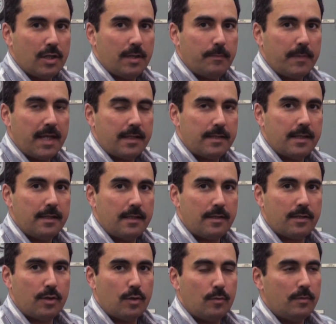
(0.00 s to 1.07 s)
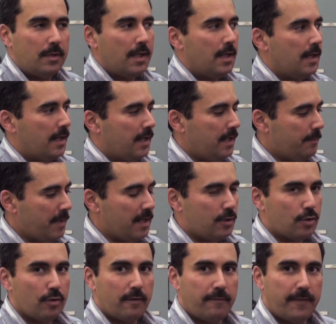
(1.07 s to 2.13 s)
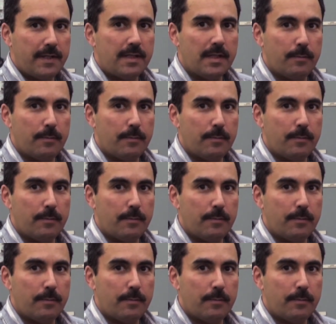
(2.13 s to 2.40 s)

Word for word: Jim gets in the suit and he makes sure it fits.